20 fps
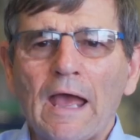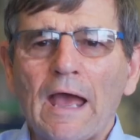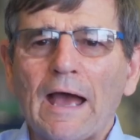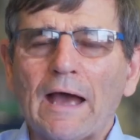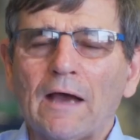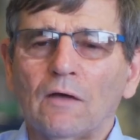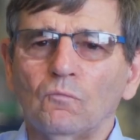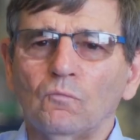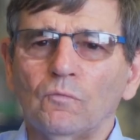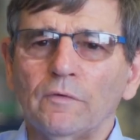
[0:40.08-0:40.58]

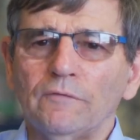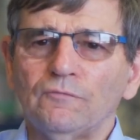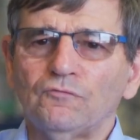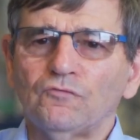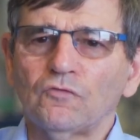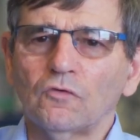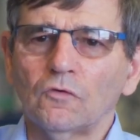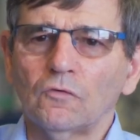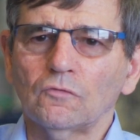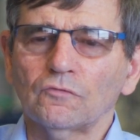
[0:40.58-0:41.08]
And we've
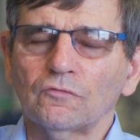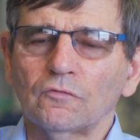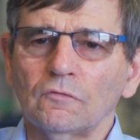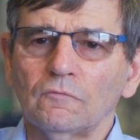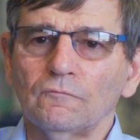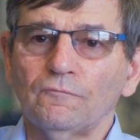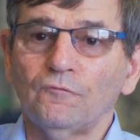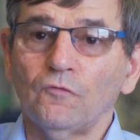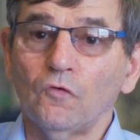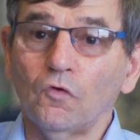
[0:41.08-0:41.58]

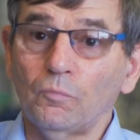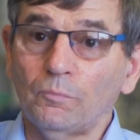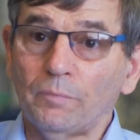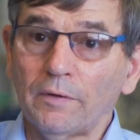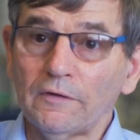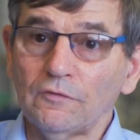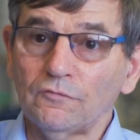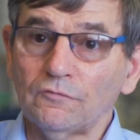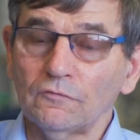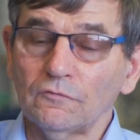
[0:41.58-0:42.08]
chosen 4
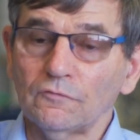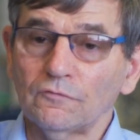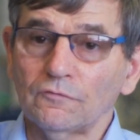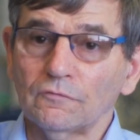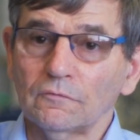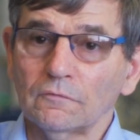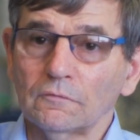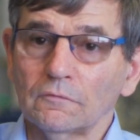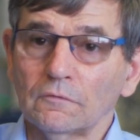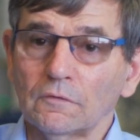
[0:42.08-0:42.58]

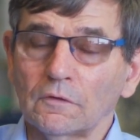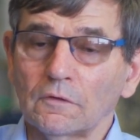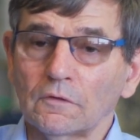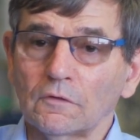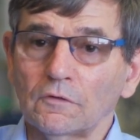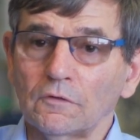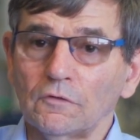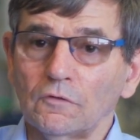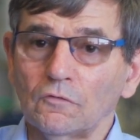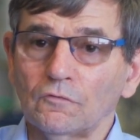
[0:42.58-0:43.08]
patients that they're
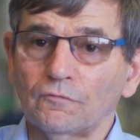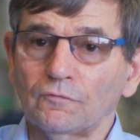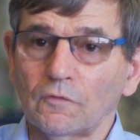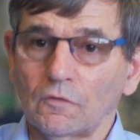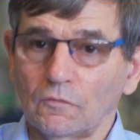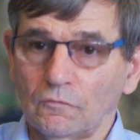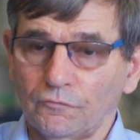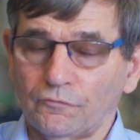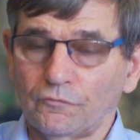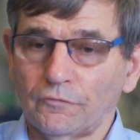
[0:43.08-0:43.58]
going to use for the
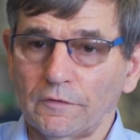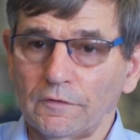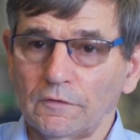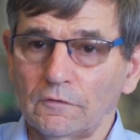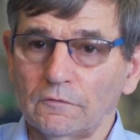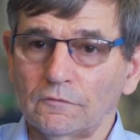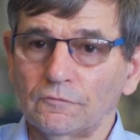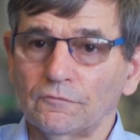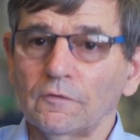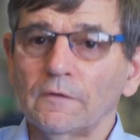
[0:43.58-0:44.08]
whole 3
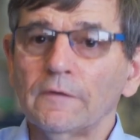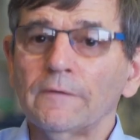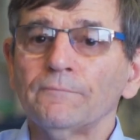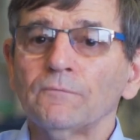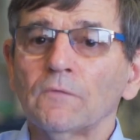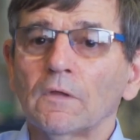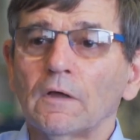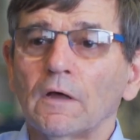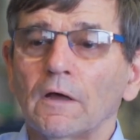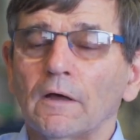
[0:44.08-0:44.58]
years
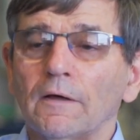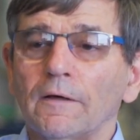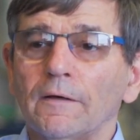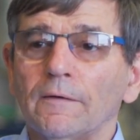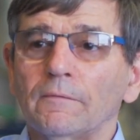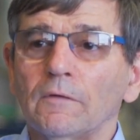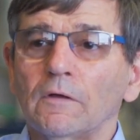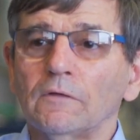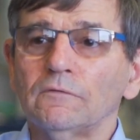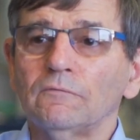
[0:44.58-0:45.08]

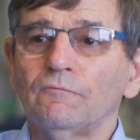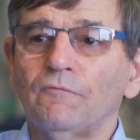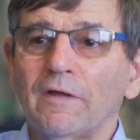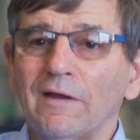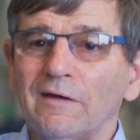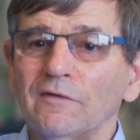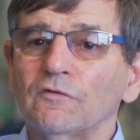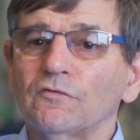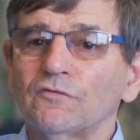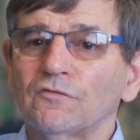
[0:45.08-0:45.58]
at
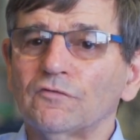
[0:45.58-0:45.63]
various